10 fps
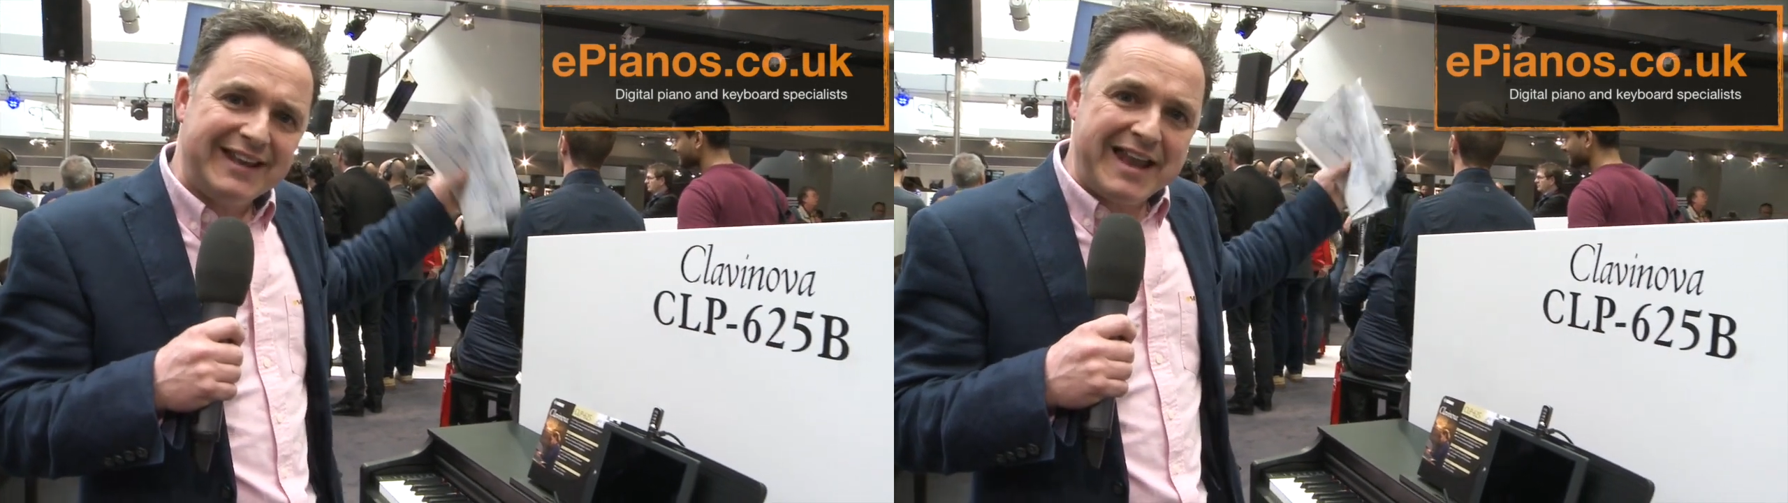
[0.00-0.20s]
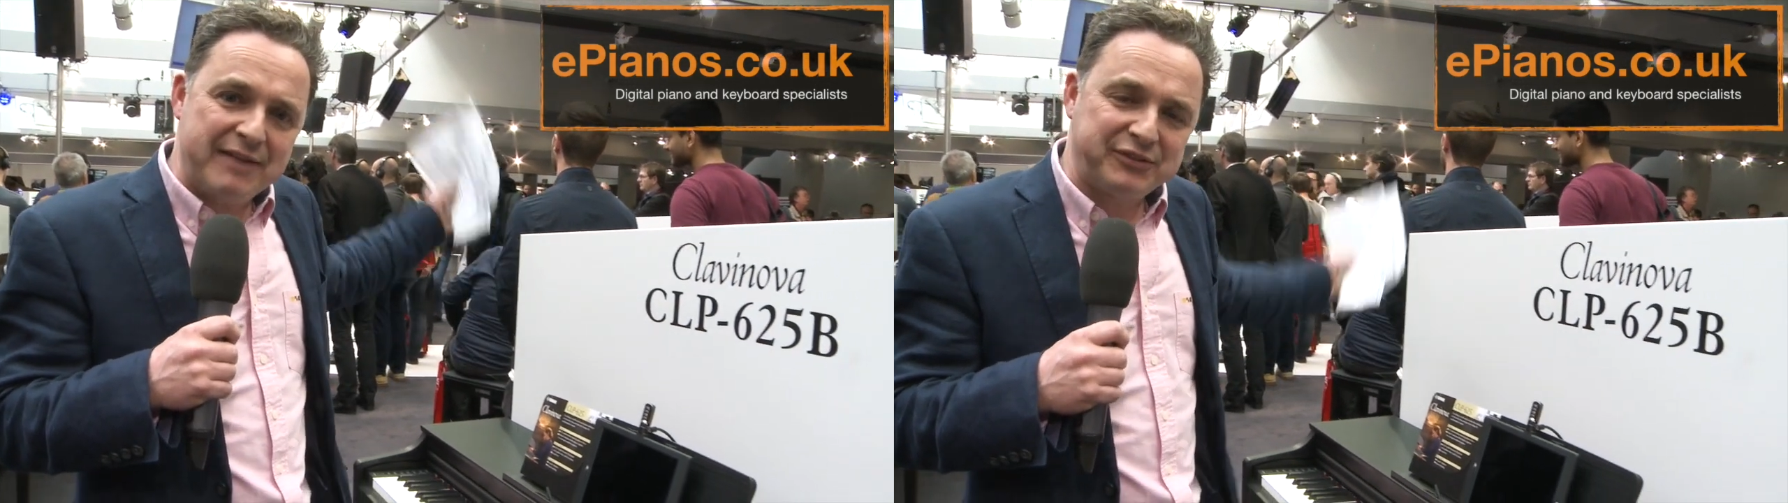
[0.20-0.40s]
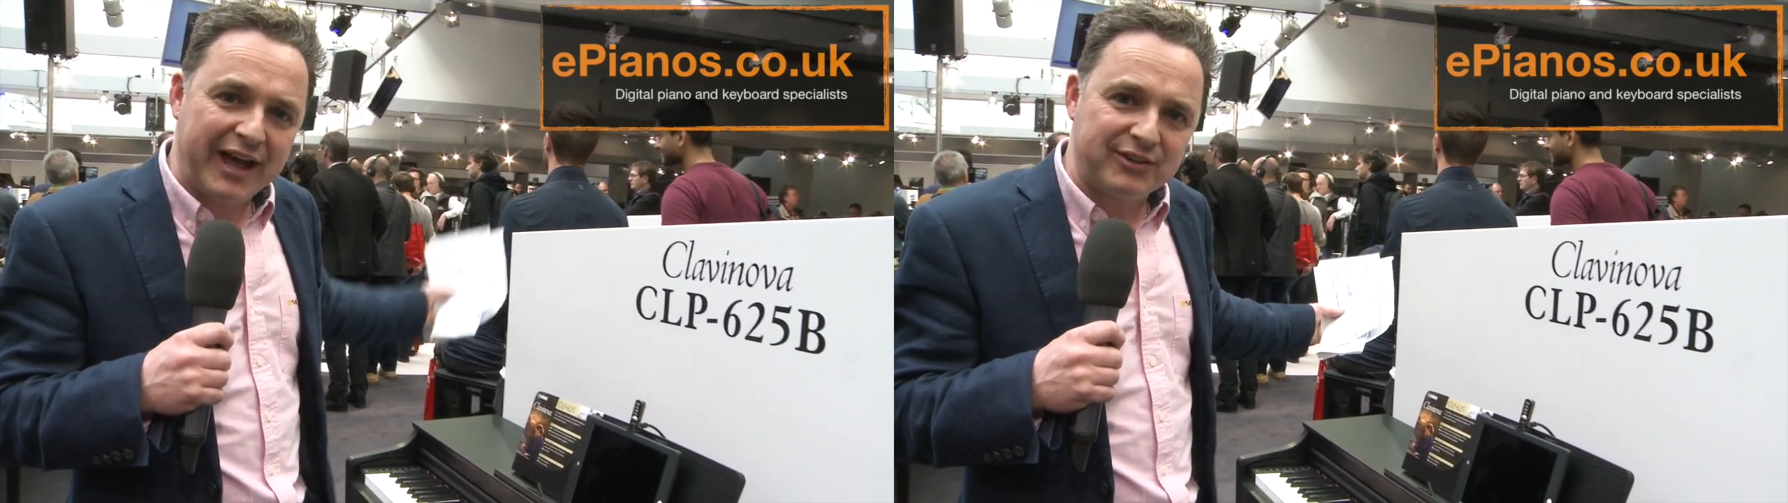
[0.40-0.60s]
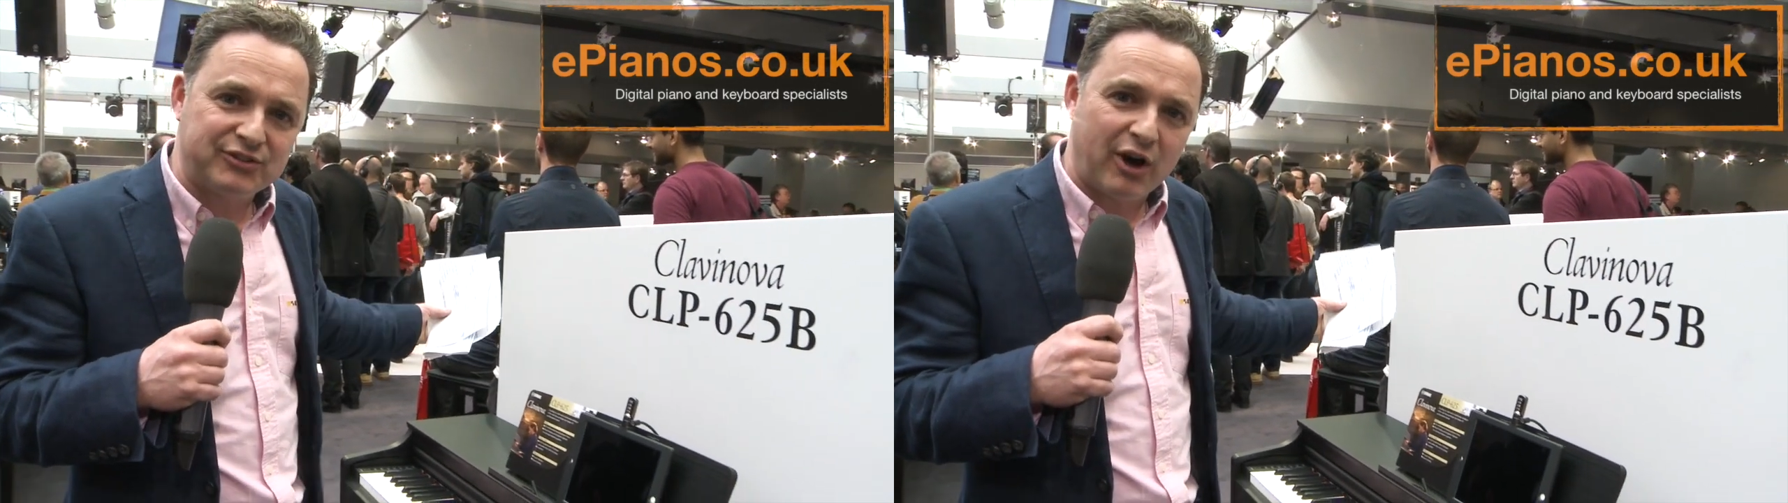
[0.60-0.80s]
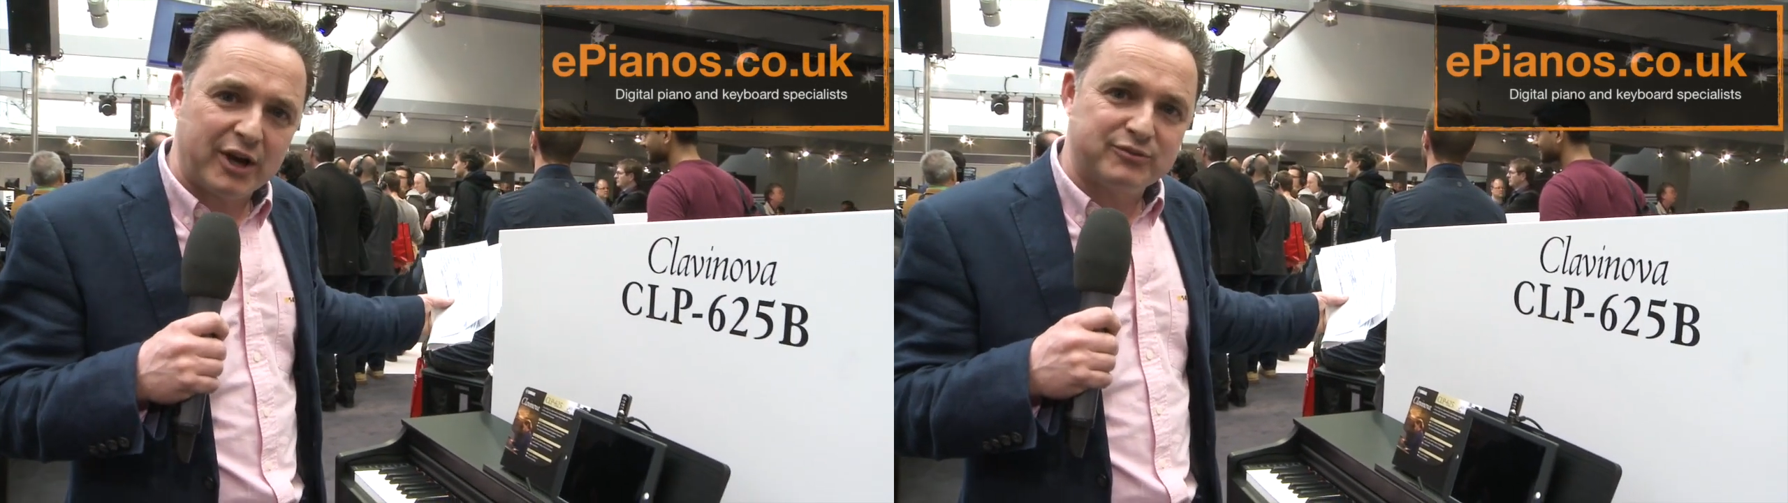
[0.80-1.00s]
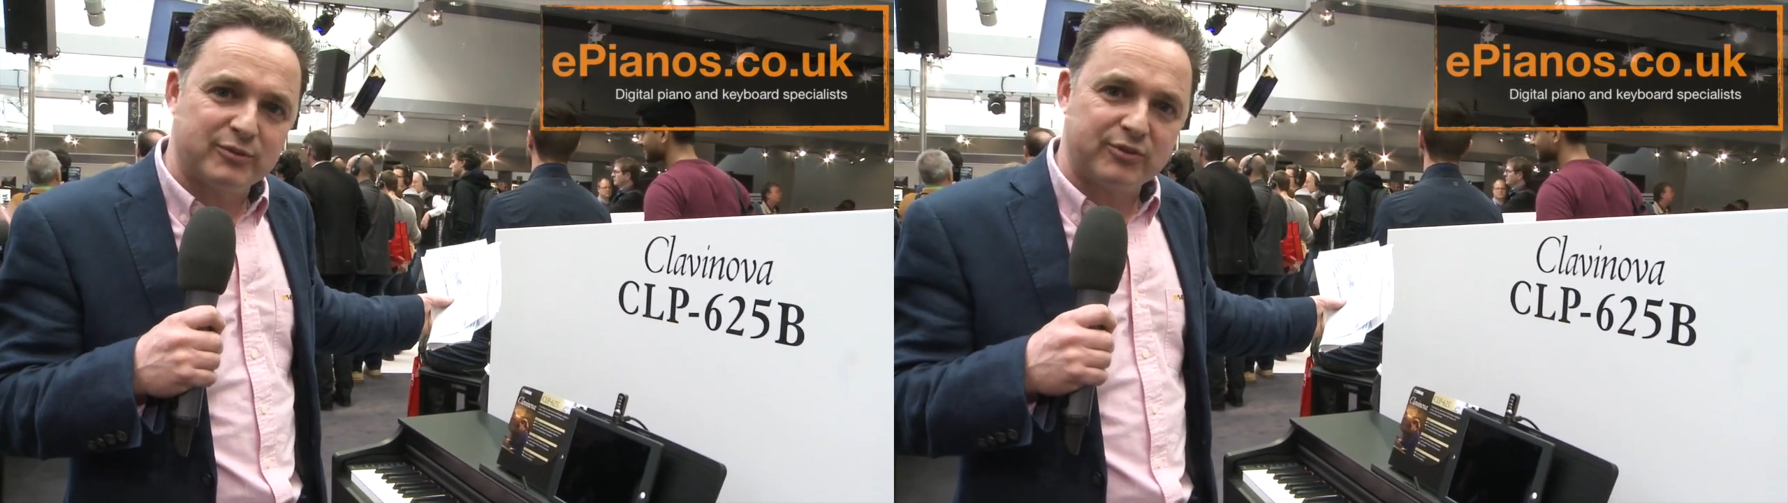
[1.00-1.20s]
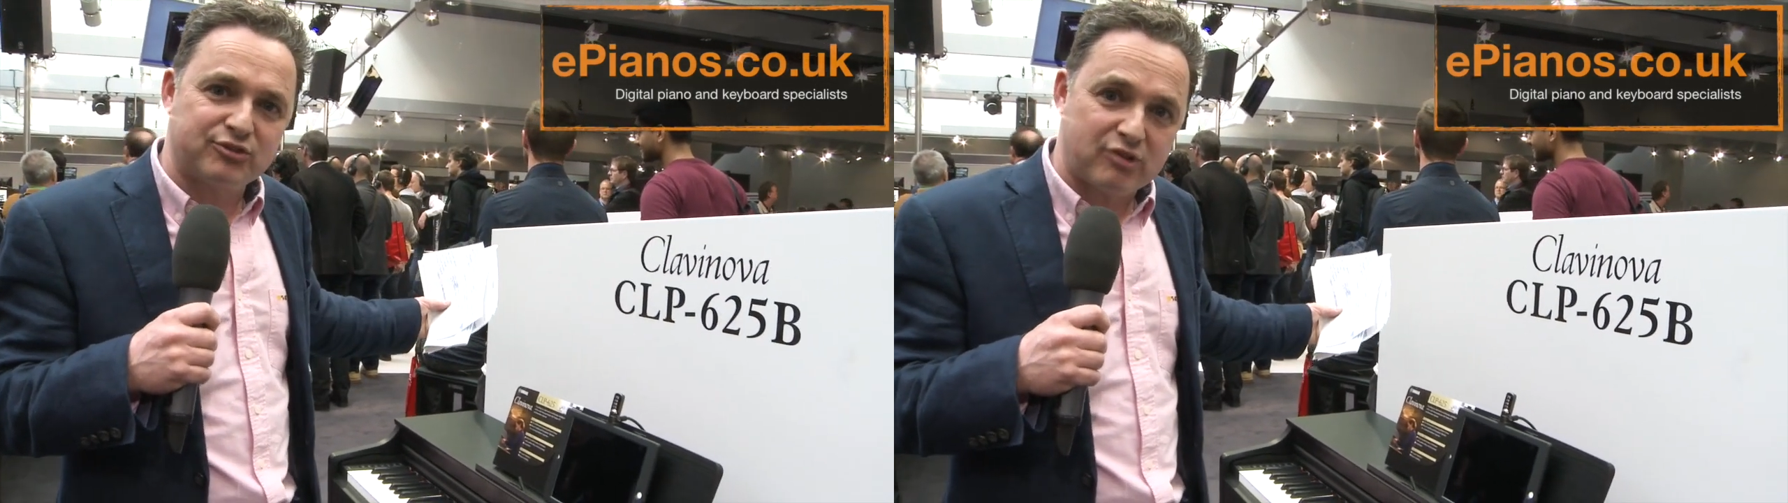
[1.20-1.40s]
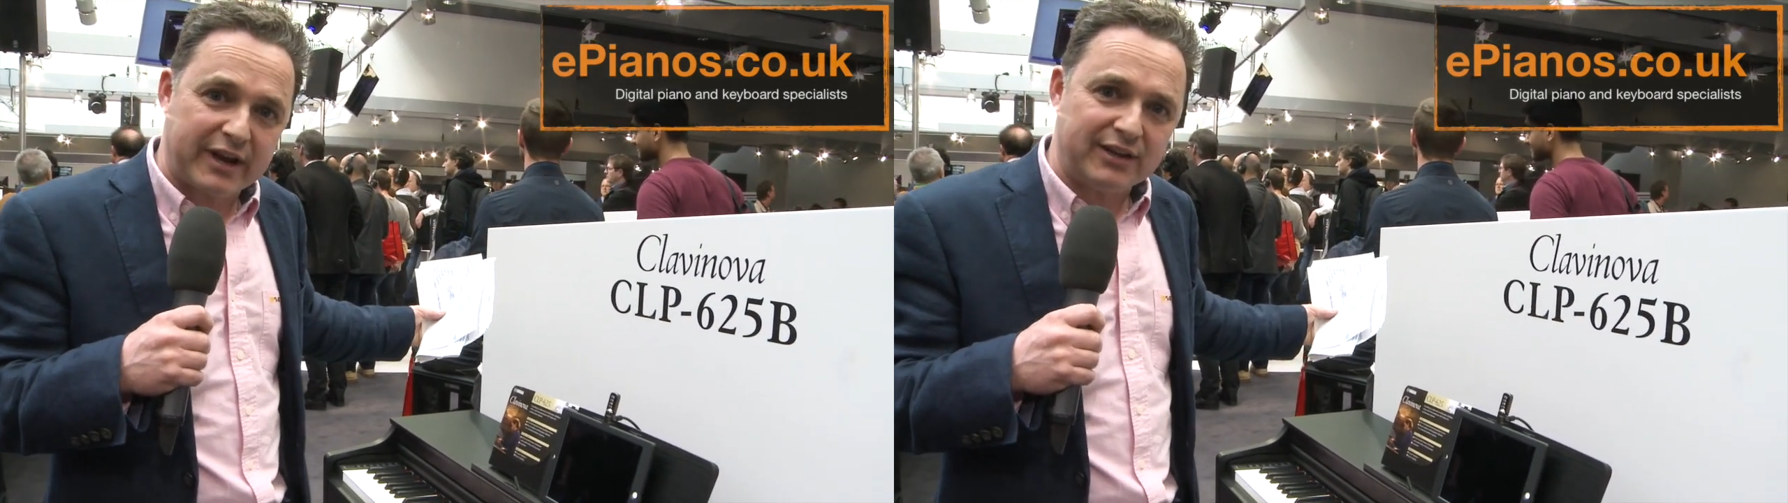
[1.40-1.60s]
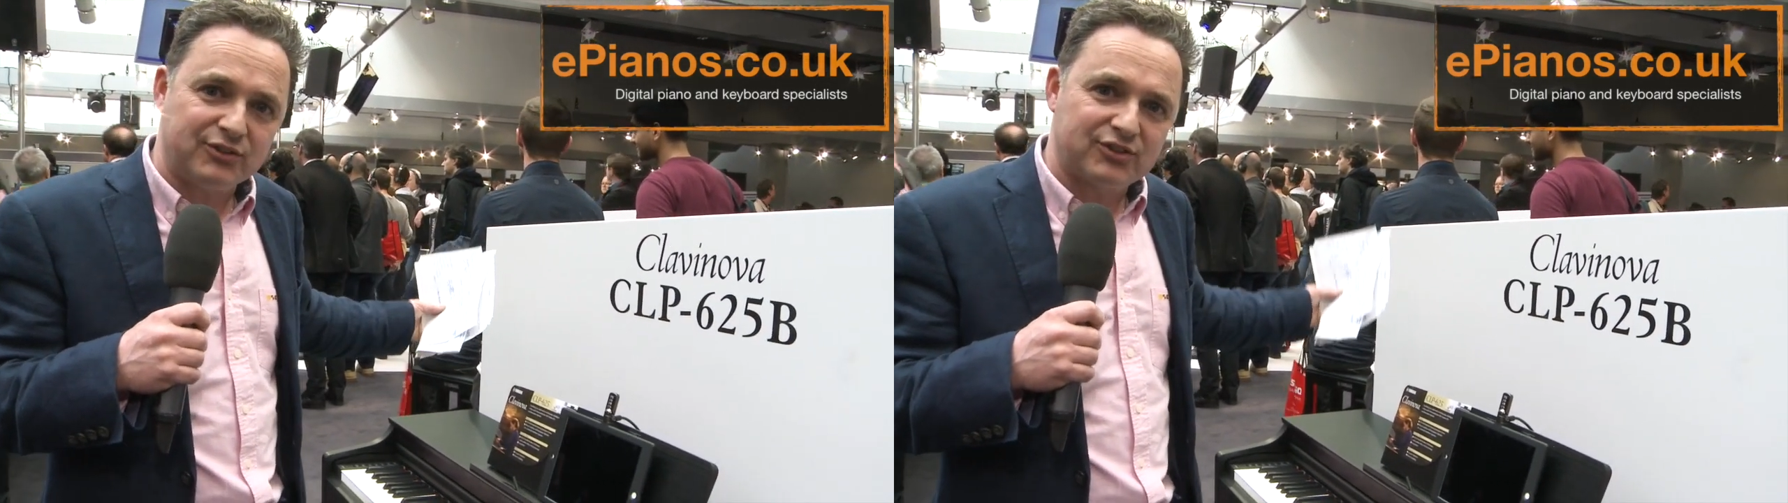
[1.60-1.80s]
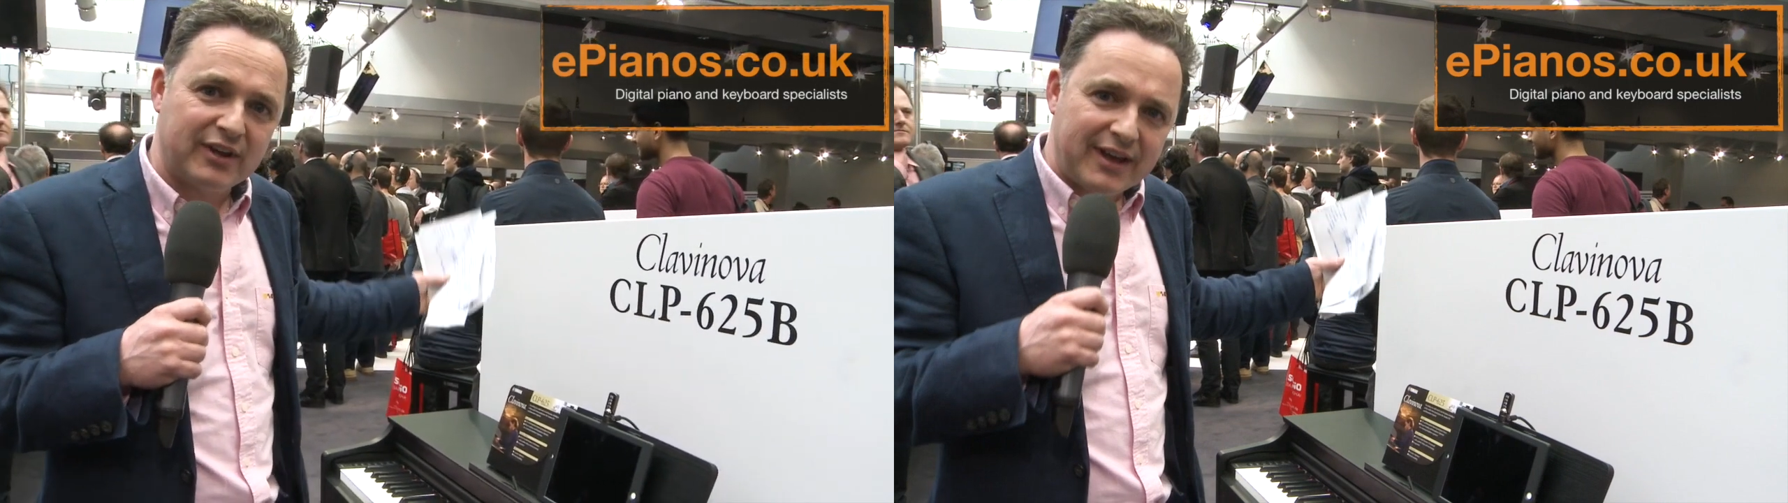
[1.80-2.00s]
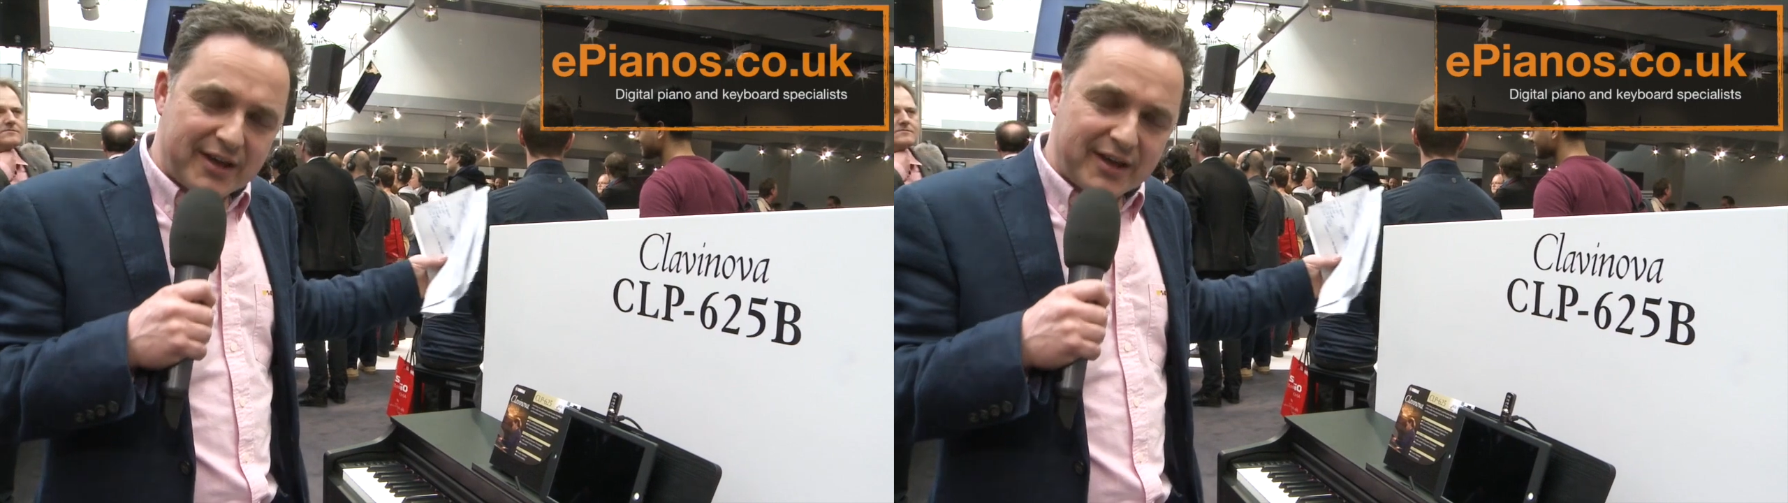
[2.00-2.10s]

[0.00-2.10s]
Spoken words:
left-hand side from the strings,